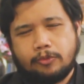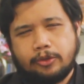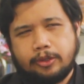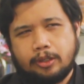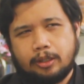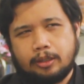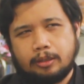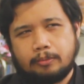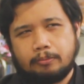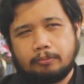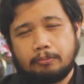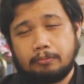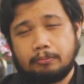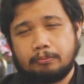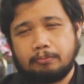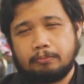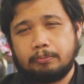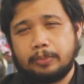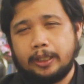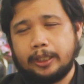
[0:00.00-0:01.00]
the
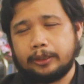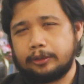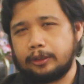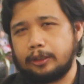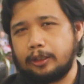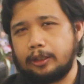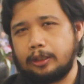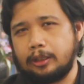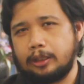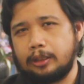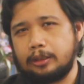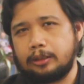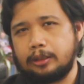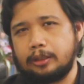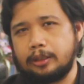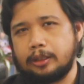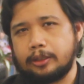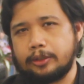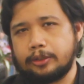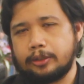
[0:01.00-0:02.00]
better our
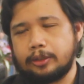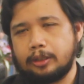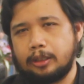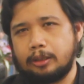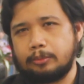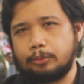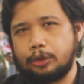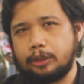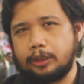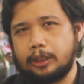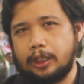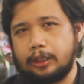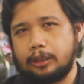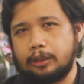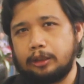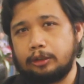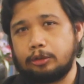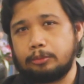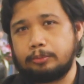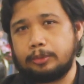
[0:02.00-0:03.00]
ideas are more
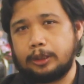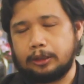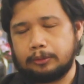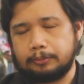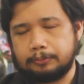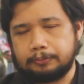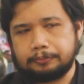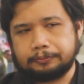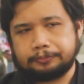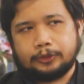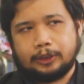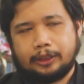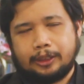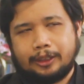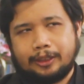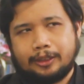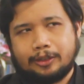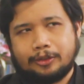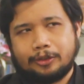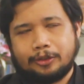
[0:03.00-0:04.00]
likely to be.
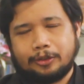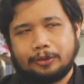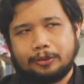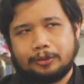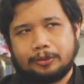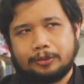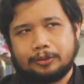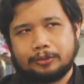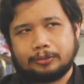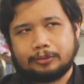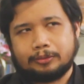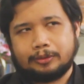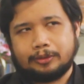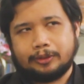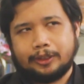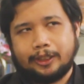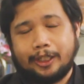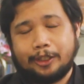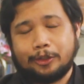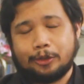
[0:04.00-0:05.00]
Okay, so
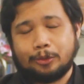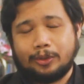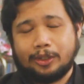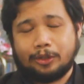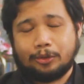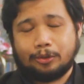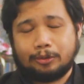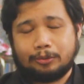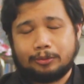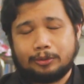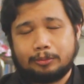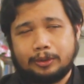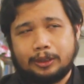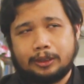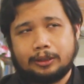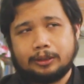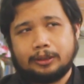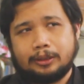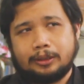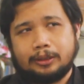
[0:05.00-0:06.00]
the next question would
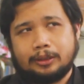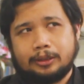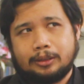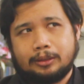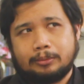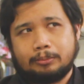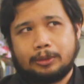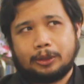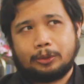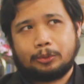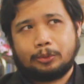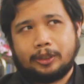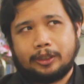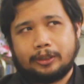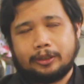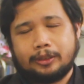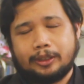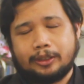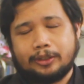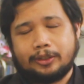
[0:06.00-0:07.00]
be, but
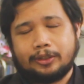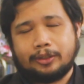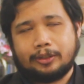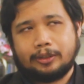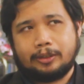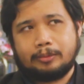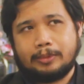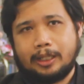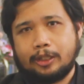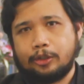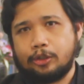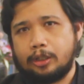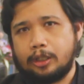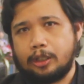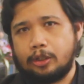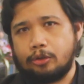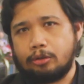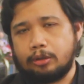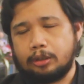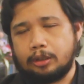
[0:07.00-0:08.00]
where does
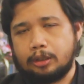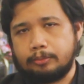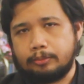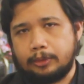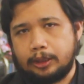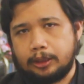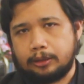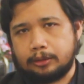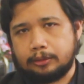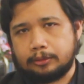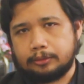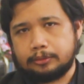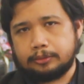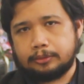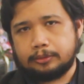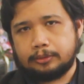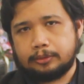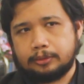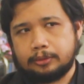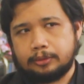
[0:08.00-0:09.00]
imagination come in?
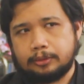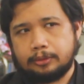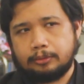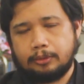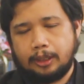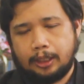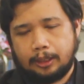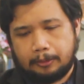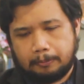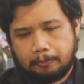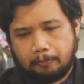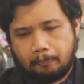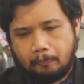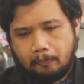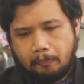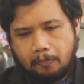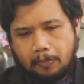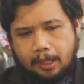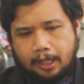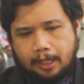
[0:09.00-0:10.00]
Well,
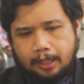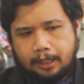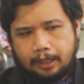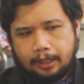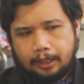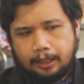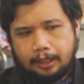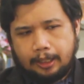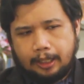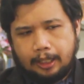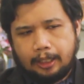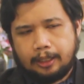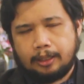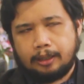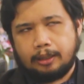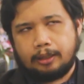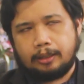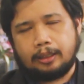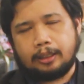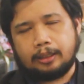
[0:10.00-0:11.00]
I
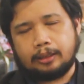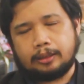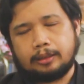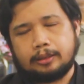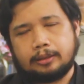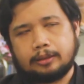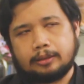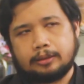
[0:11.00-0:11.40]
think